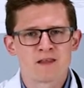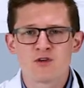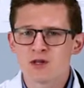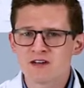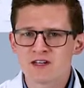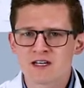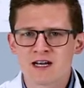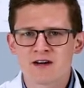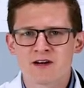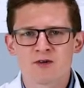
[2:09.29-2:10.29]
If you live in an
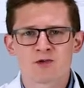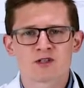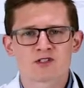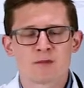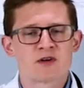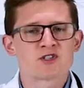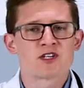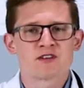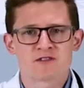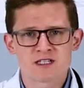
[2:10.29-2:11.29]
area where there's a bunch
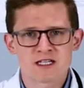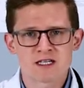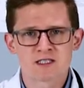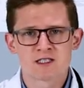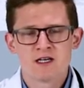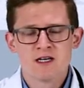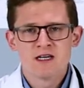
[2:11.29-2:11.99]
of different ticks,